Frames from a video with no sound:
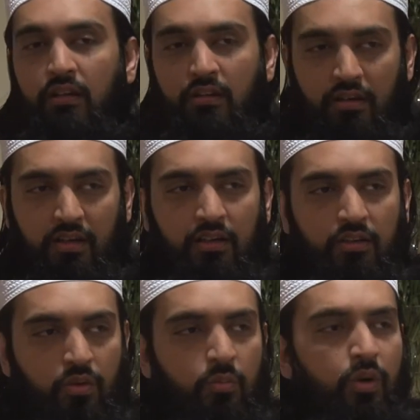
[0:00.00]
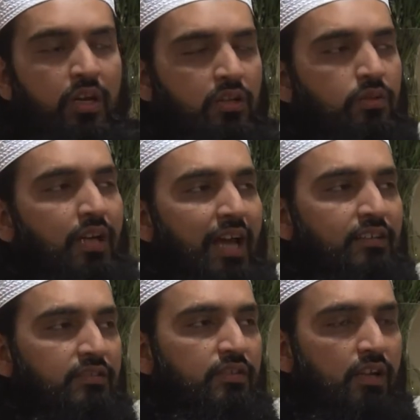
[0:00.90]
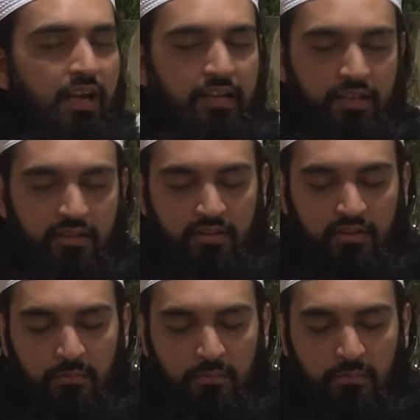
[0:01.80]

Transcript: The you, we need to get this realization.